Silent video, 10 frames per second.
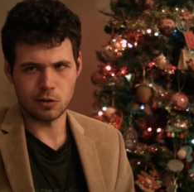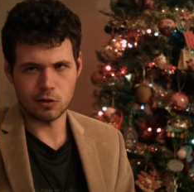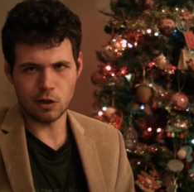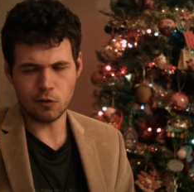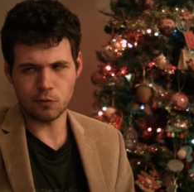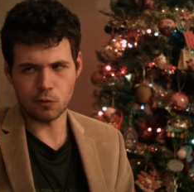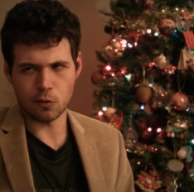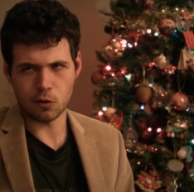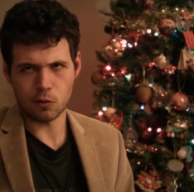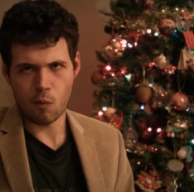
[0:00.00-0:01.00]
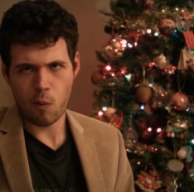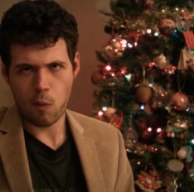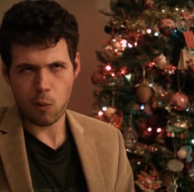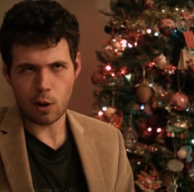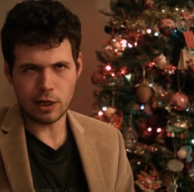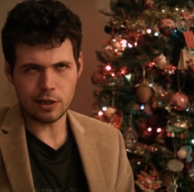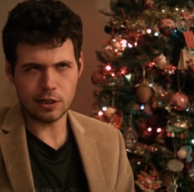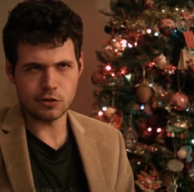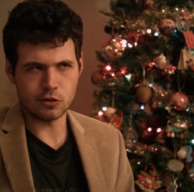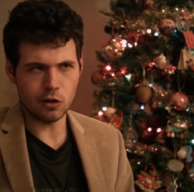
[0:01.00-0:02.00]
Therefore, it
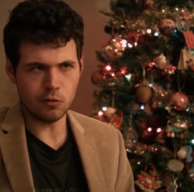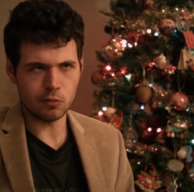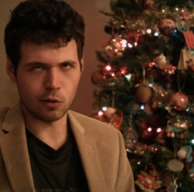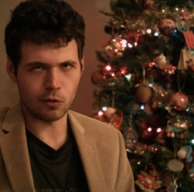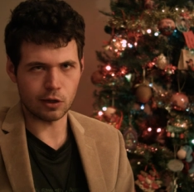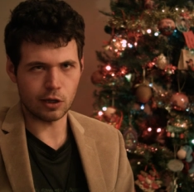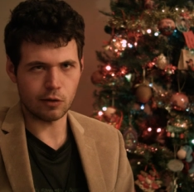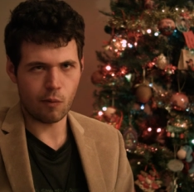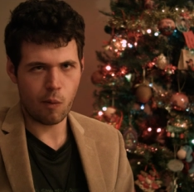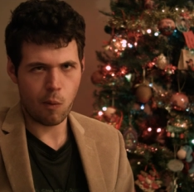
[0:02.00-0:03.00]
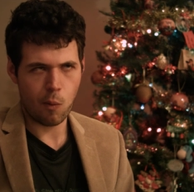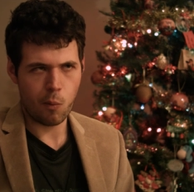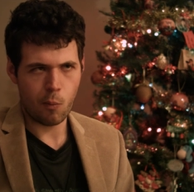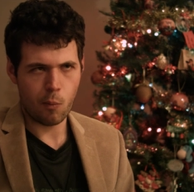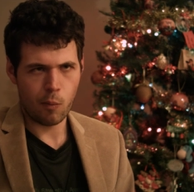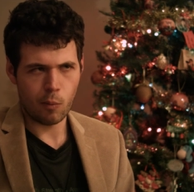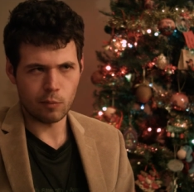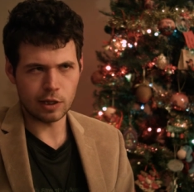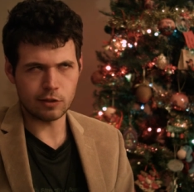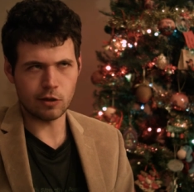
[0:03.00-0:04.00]
is noteworthy
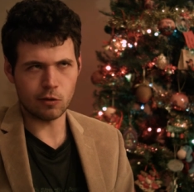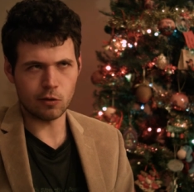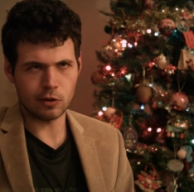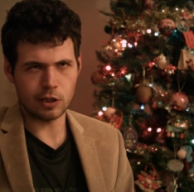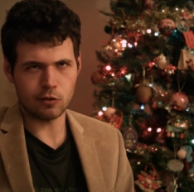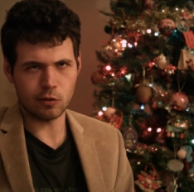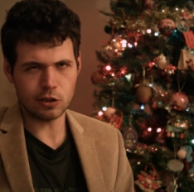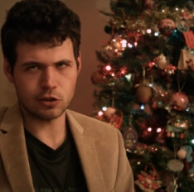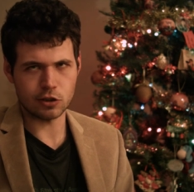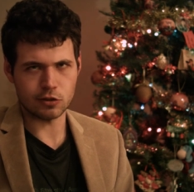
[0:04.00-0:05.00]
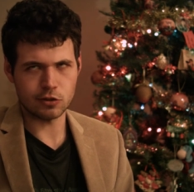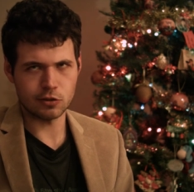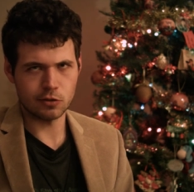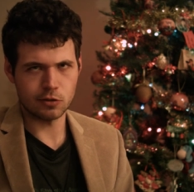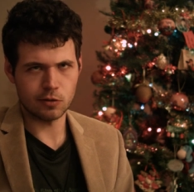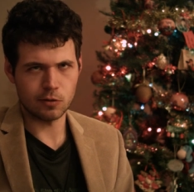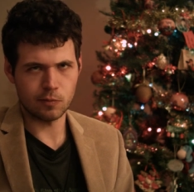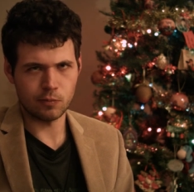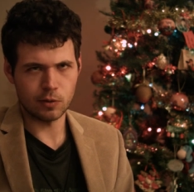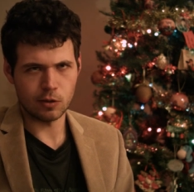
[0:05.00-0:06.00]
that the early Christians
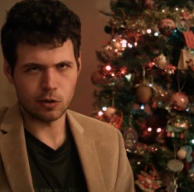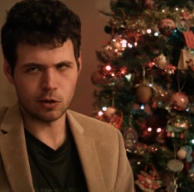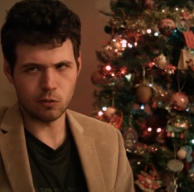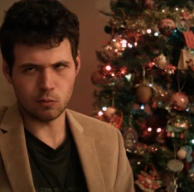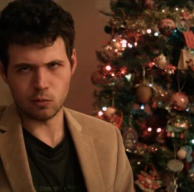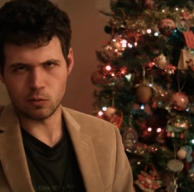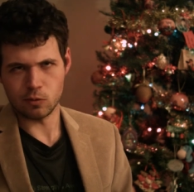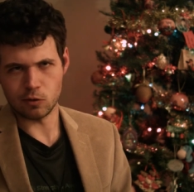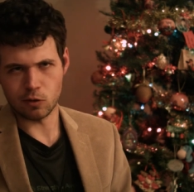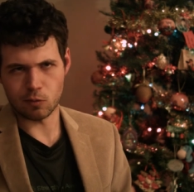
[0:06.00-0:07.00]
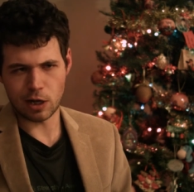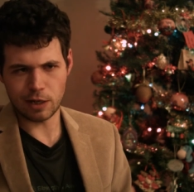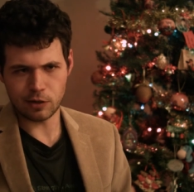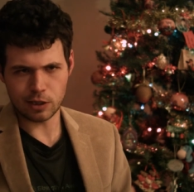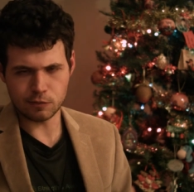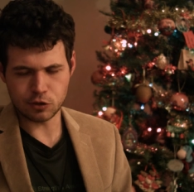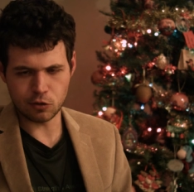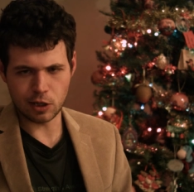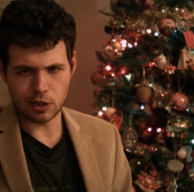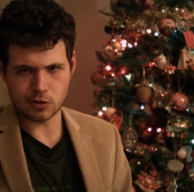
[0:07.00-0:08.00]
who arrived out of
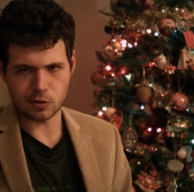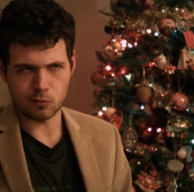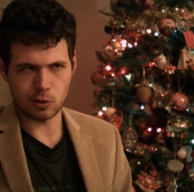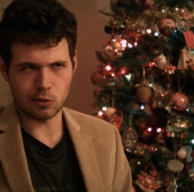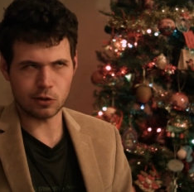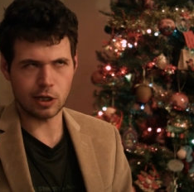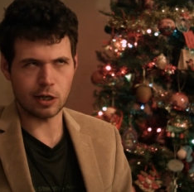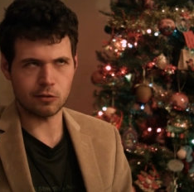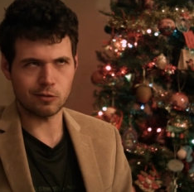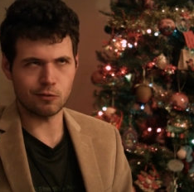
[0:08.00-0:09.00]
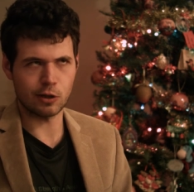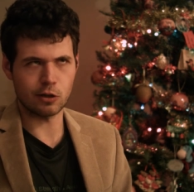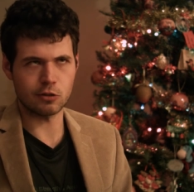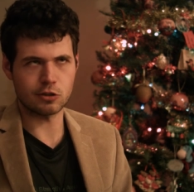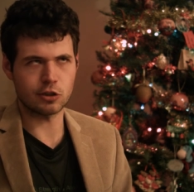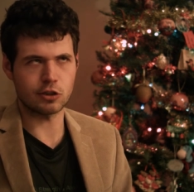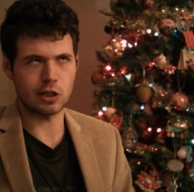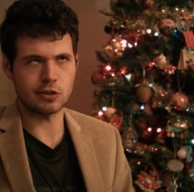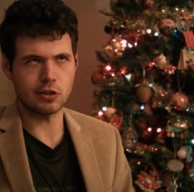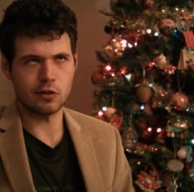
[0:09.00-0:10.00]
Judaism, we look at figures such
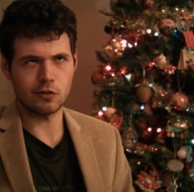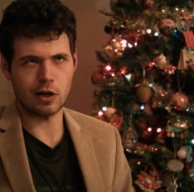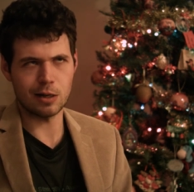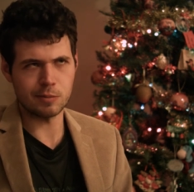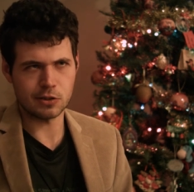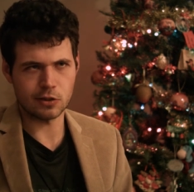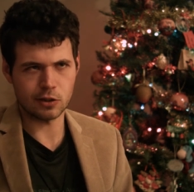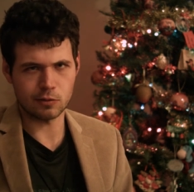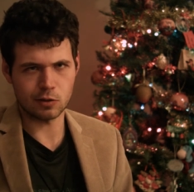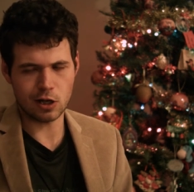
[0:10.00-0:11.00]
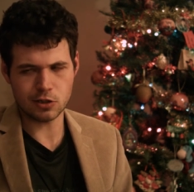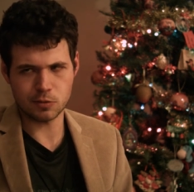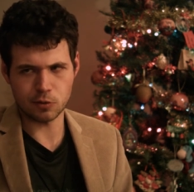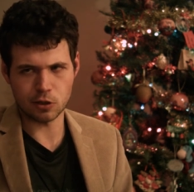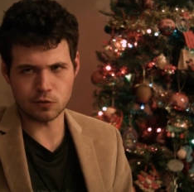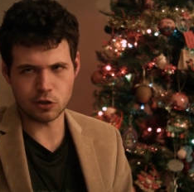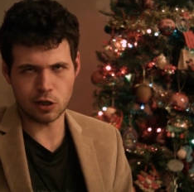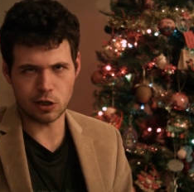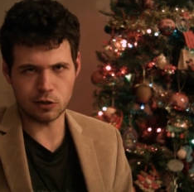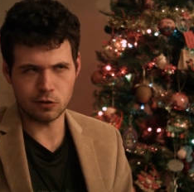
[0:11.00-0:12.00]
as Thomas in the Gospel of
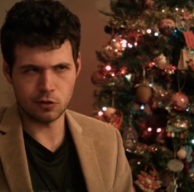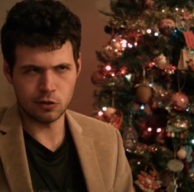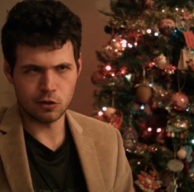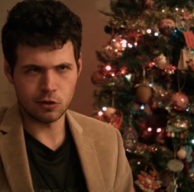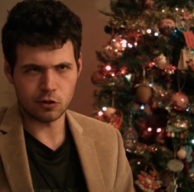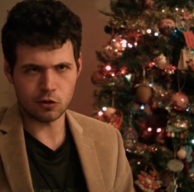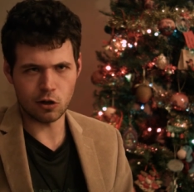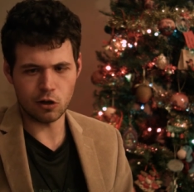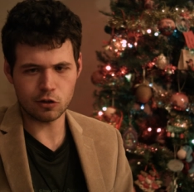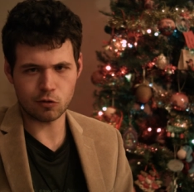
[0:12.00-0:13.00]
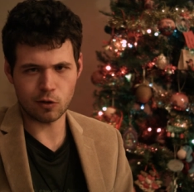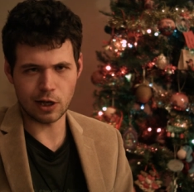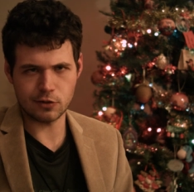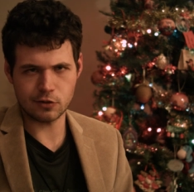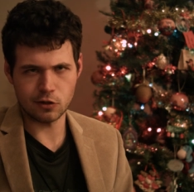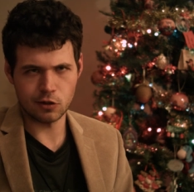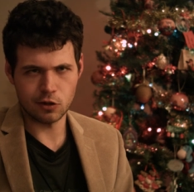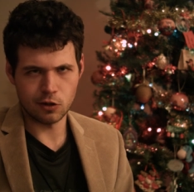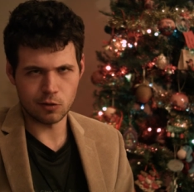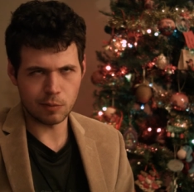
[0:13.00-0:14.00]
John, call Christ
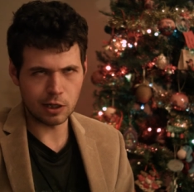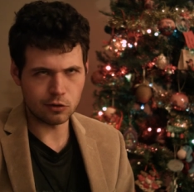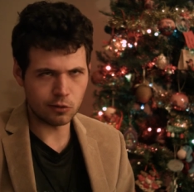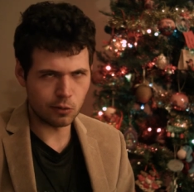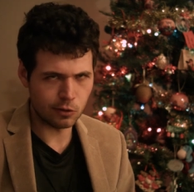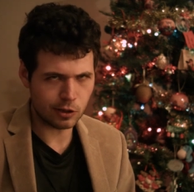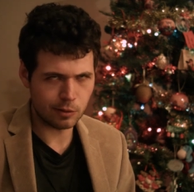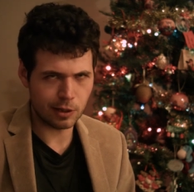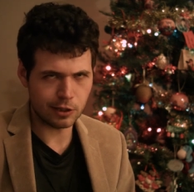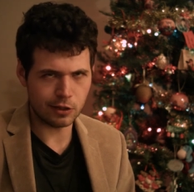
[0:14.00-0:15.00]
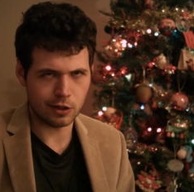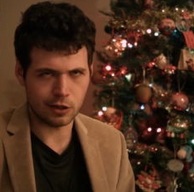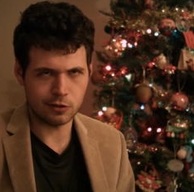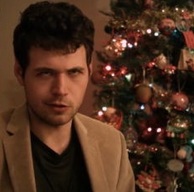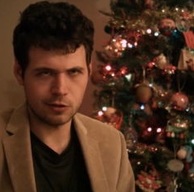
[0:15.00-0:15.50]
my Lord and my God.